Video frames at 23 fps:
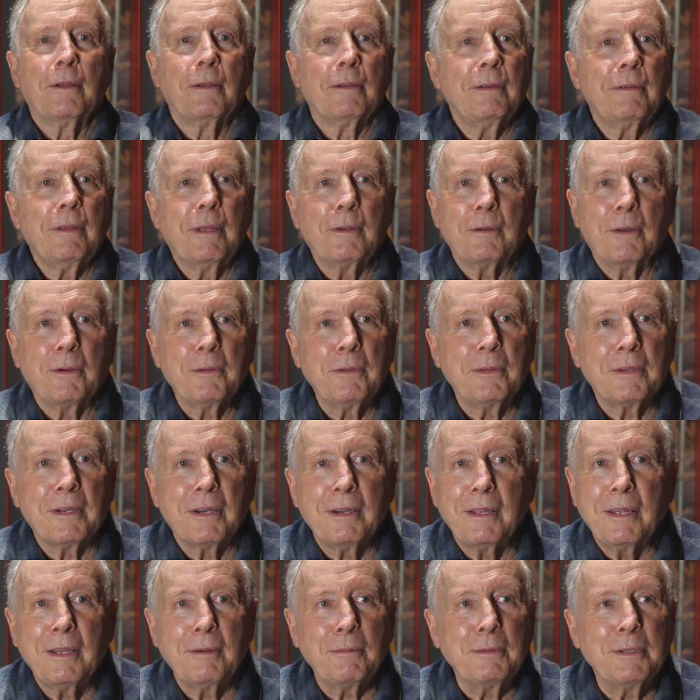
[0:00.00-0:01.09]
you know,
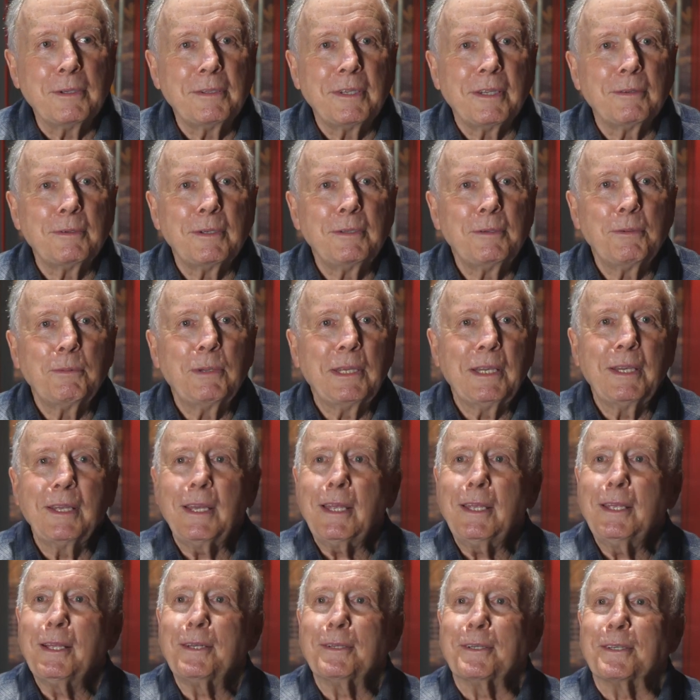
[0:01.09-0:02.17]
it was
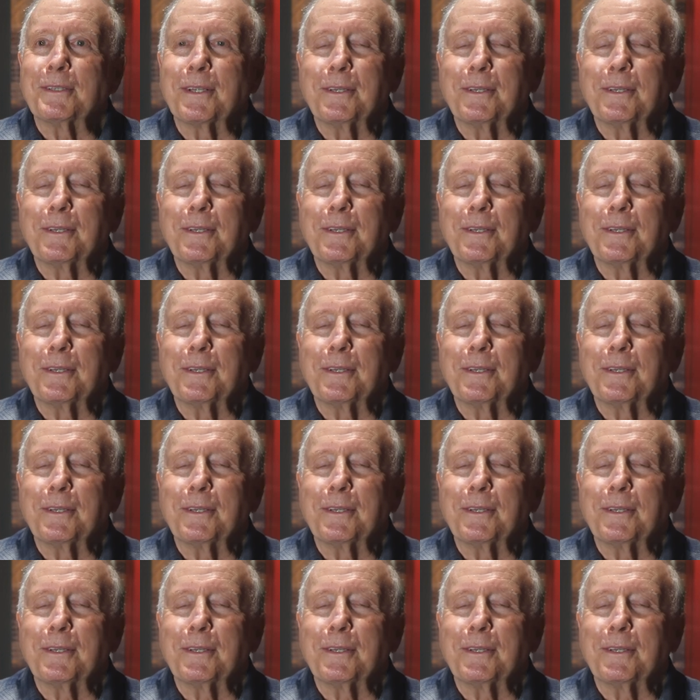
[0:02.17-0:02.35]
ridiculous.